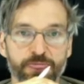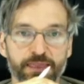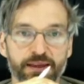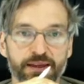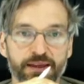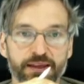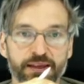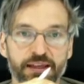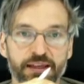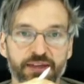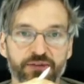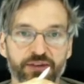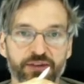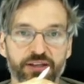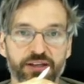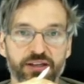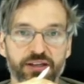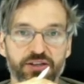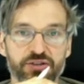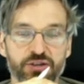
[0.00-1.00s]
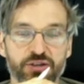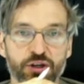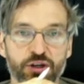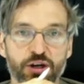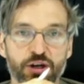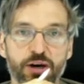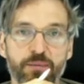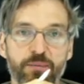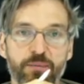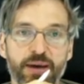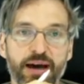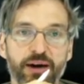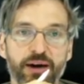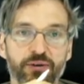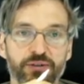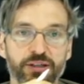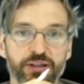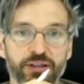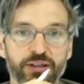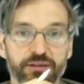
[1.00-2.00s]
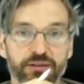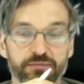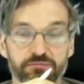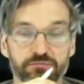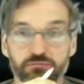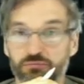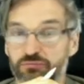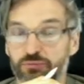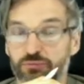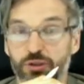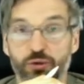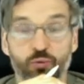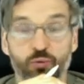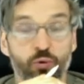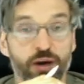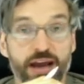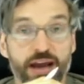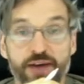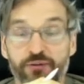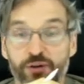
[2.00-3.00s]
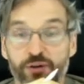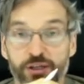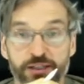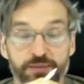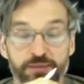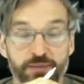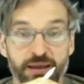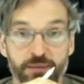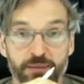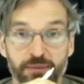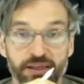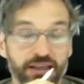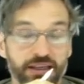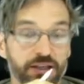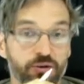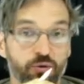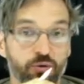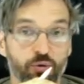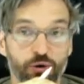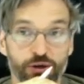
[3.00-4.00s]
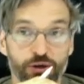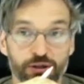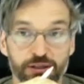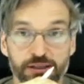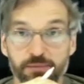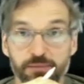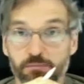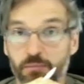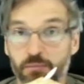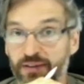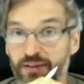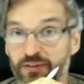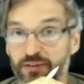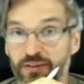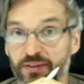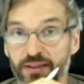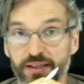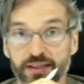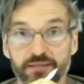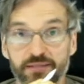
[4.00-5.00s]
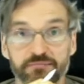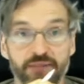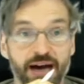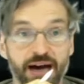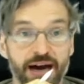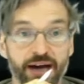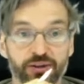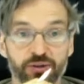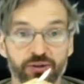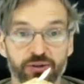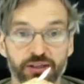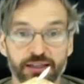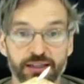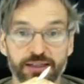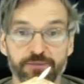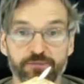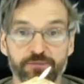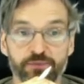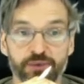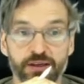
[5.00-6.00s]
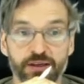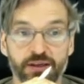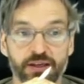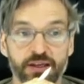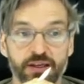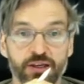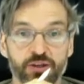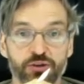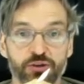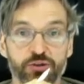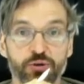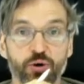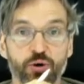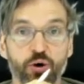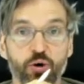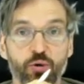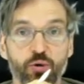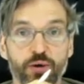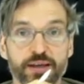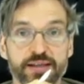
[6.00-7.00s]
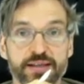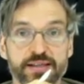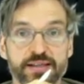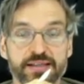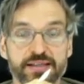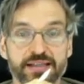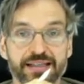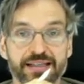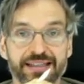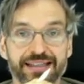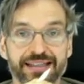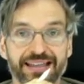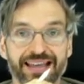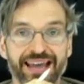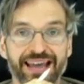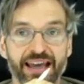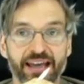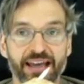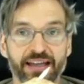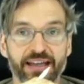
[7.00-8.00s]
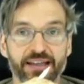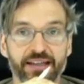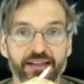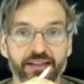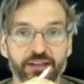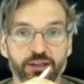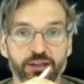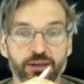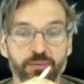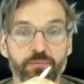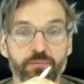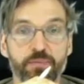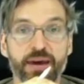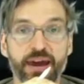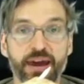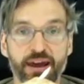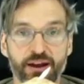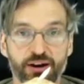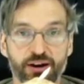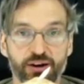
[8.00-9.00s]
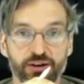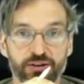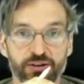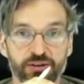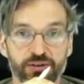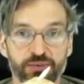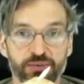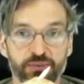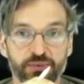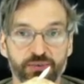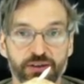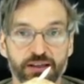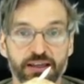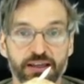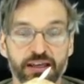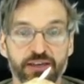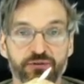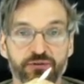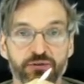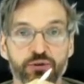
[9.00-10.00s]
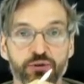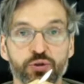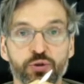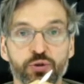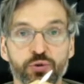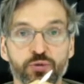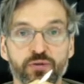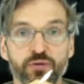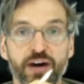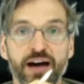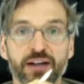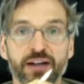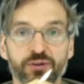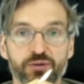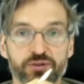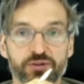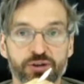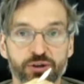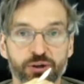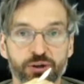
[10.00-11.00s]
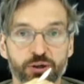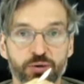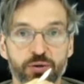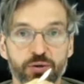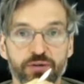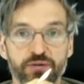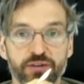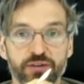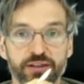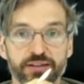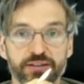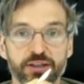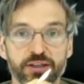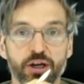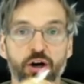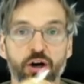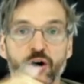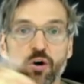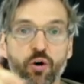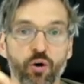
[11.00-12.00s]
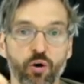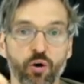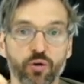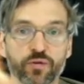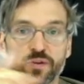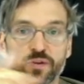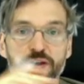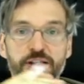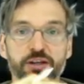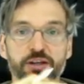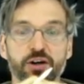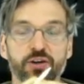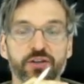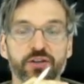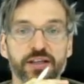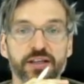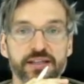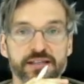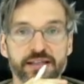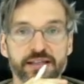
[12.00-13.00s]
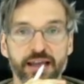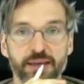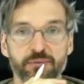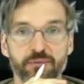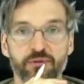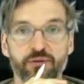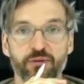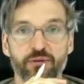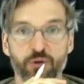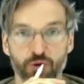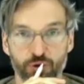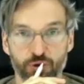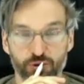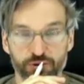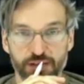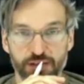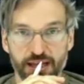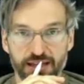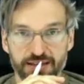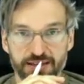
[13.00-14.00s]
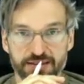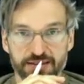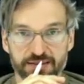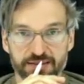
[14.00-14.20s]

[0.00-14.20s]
if it is compounded, whatever it may be, quarterly, monthly, annually, you always can compare if two values are equivalent only on the same focal date,